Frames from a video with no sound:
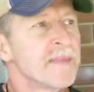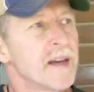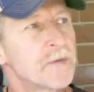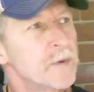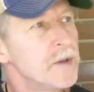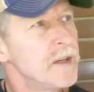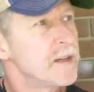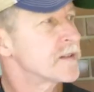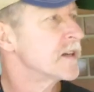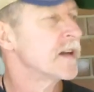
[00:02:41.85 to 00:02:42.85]
That's when you need
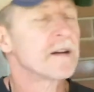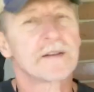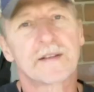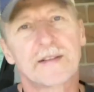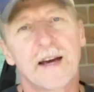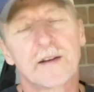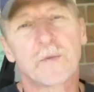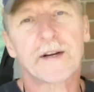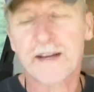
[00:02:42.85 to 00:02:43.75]
to sit down and decide what